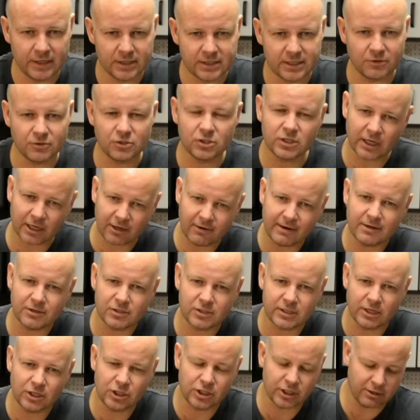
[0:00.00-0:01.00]
So stick around and
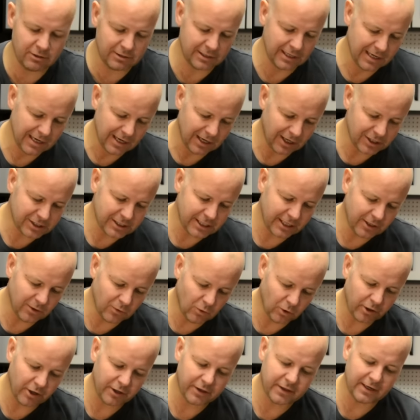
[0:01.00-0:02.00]
stay tuned, I'll tell you
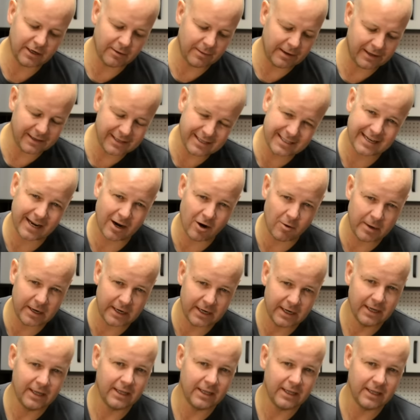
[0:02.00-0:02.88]
what I think about this helmet,